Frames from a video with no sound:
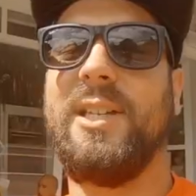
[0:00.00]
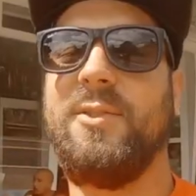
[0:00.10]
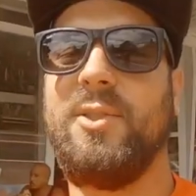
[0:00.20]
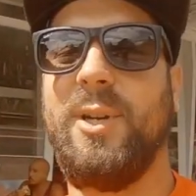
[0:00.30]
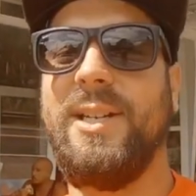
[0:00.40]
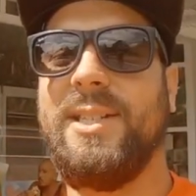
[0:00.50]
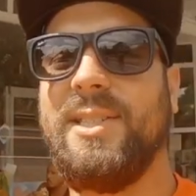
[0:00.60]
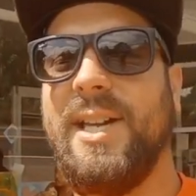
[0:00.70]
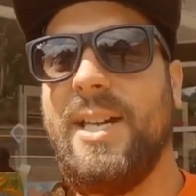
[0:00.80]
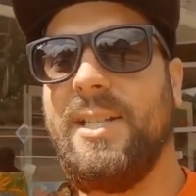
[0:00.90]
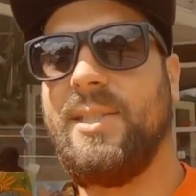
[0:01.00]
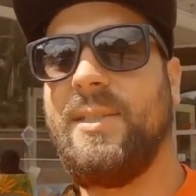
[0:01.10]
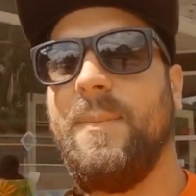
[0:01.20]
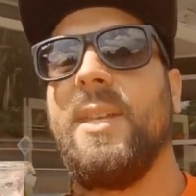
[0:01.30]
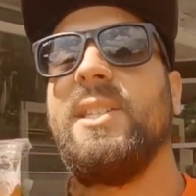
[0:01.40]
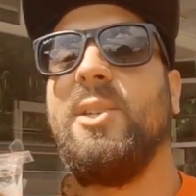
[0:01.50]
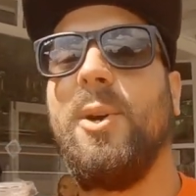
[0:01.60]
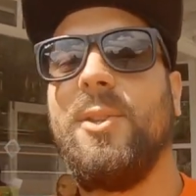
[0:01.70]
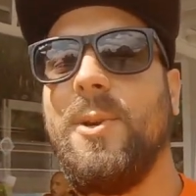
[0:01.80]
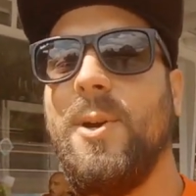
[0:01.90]
Thanks for joining us, guys. See
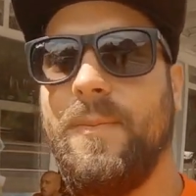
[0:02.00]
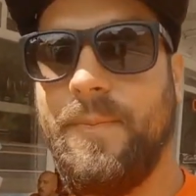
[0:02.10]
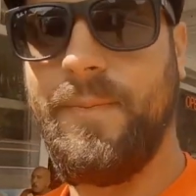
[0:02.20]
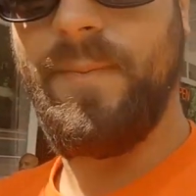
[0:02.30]
you on the road.